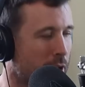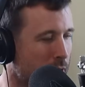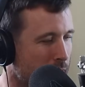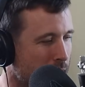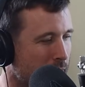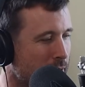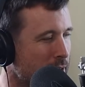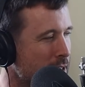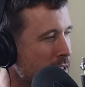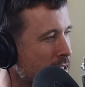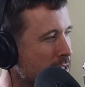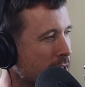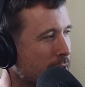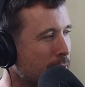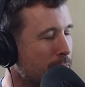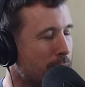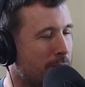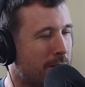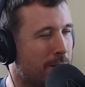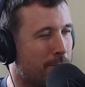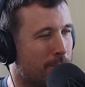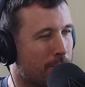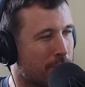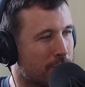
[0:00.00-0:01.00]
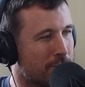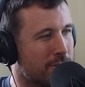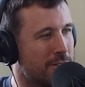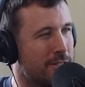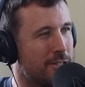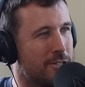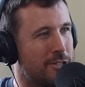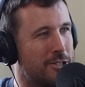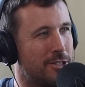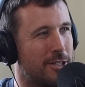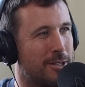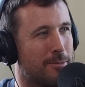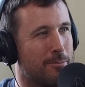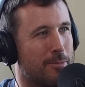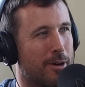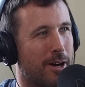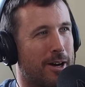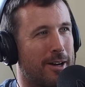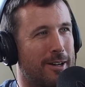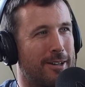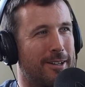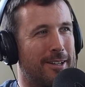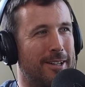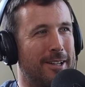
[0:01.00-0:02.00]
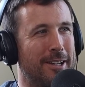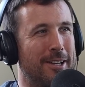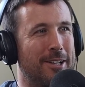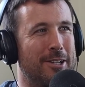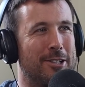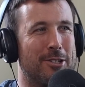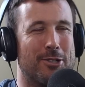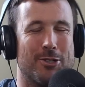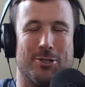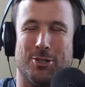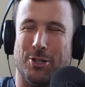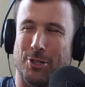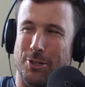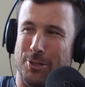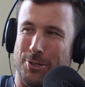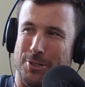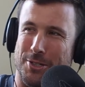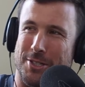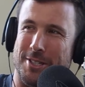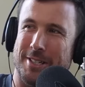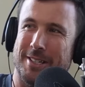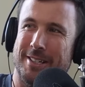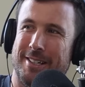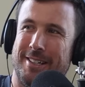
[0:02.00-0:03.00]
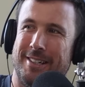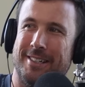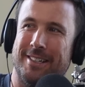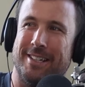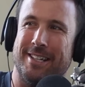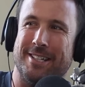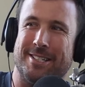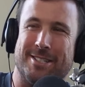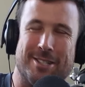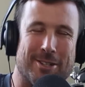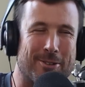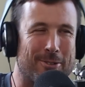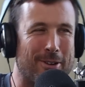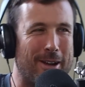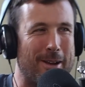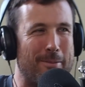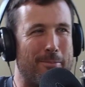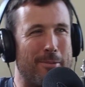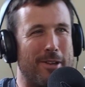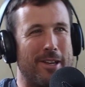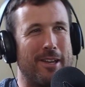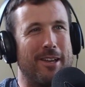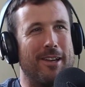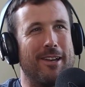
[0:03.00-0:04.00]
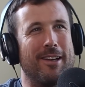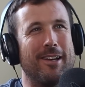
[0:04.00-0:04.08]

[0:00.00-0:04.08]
it on this old man. Watch this shit, bro. Jules, Instagram me.